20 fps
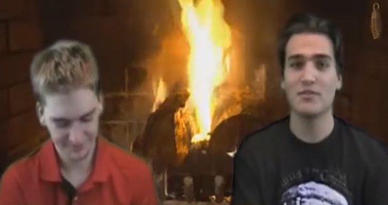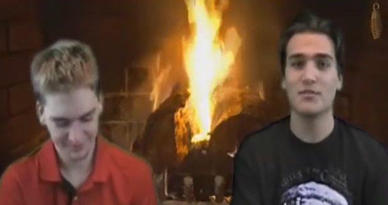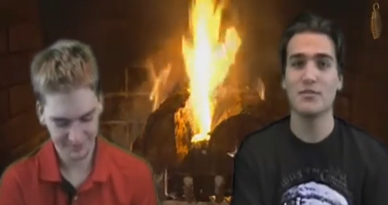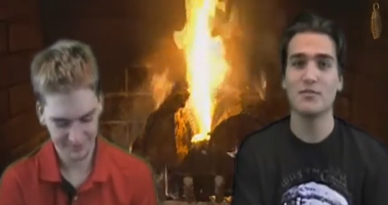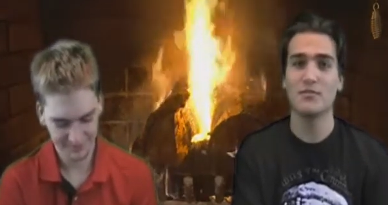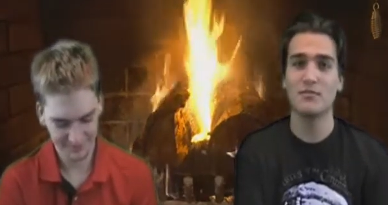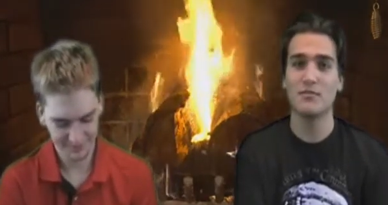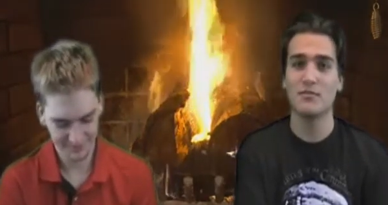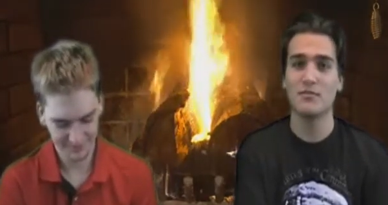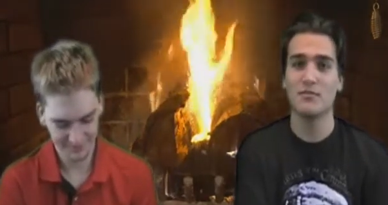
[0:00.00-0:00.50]
Speaker 1: you.
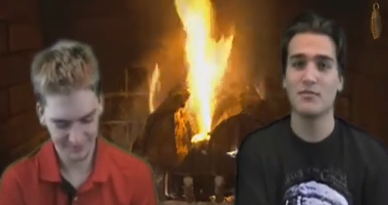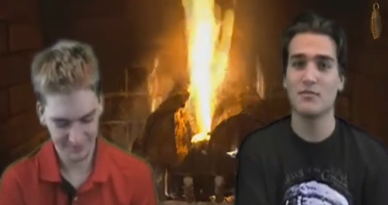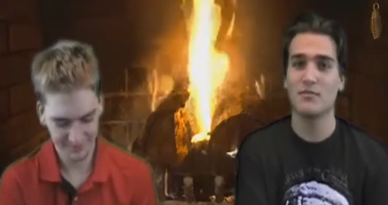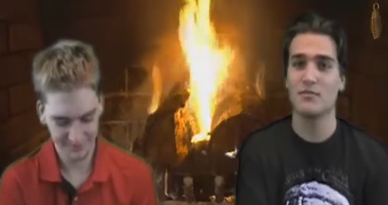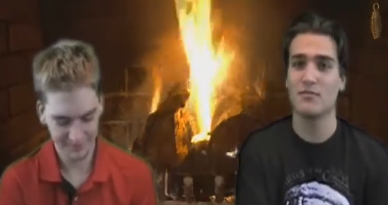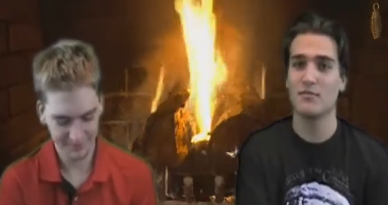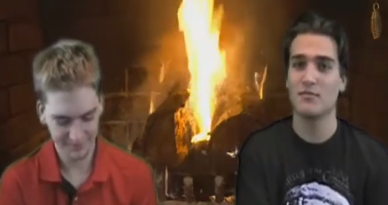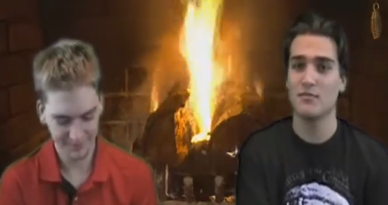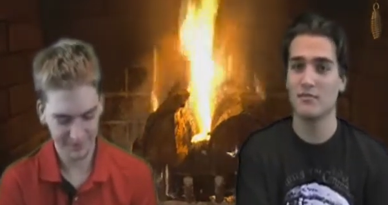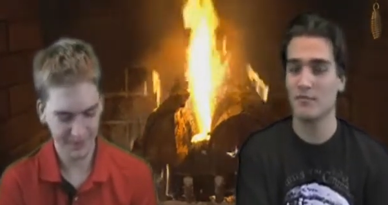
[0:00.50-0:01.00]

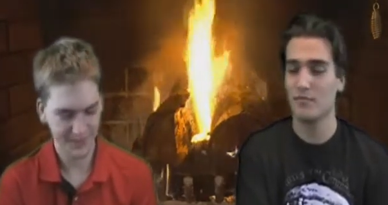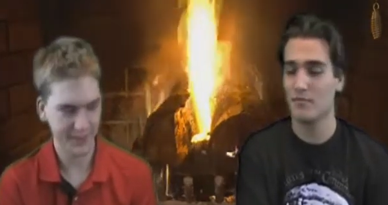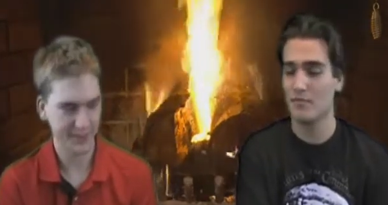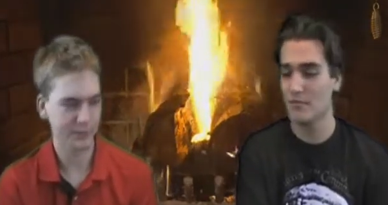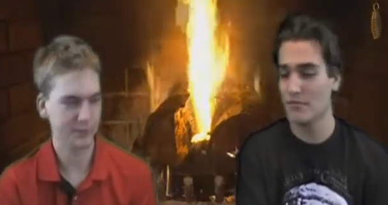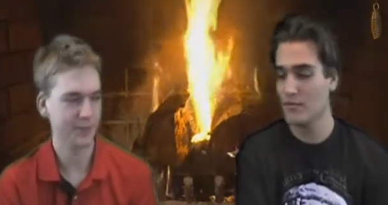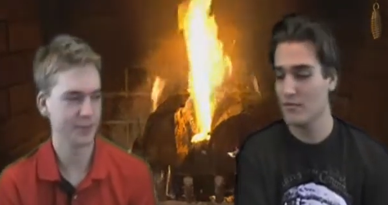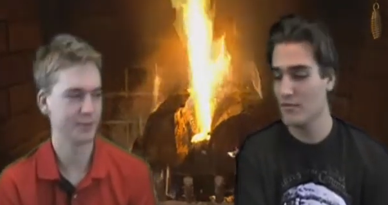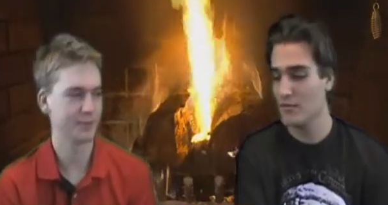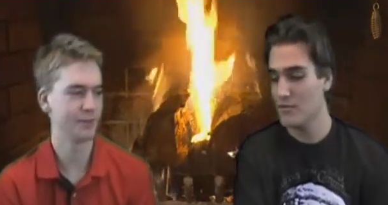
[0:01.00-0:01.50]
Is that what
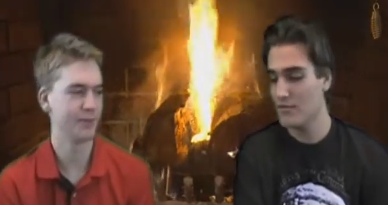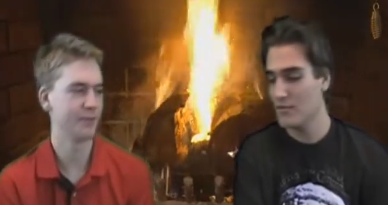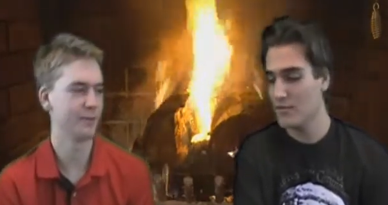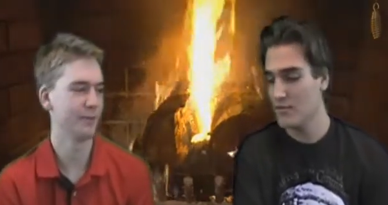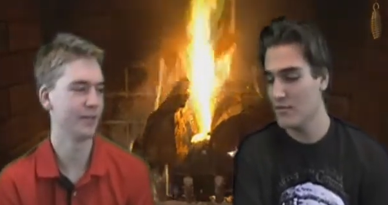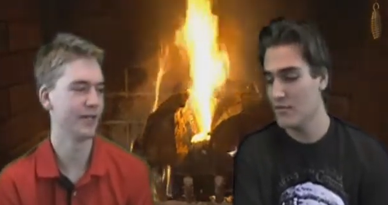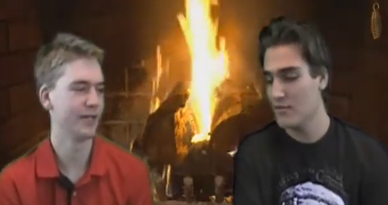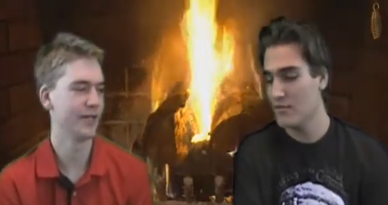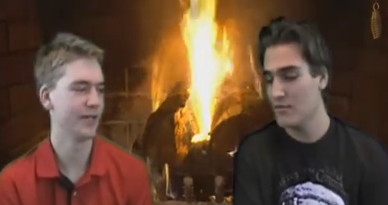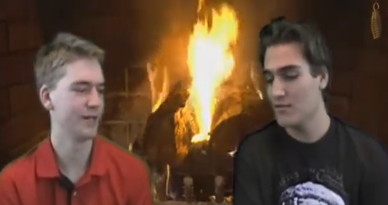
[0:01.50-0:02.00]
I spelled when
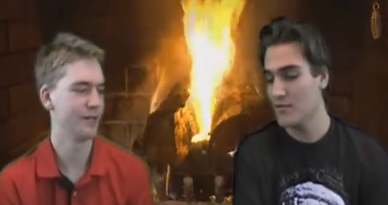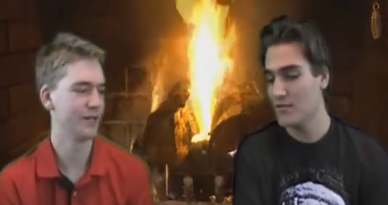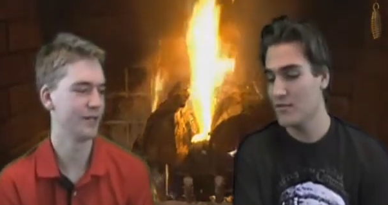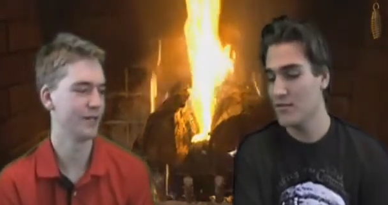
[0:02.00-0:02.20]
I came